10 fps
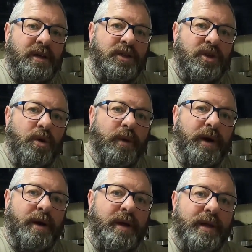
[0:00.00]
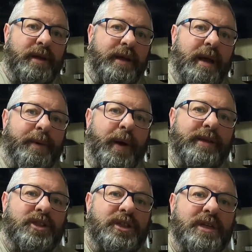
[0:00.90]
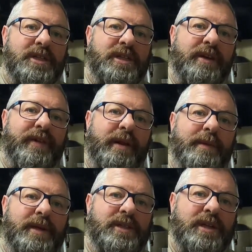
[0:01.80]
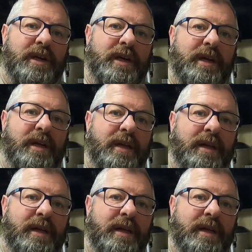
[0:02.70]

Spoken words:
So yeah, it'd be quite interesting to see if anybody's heard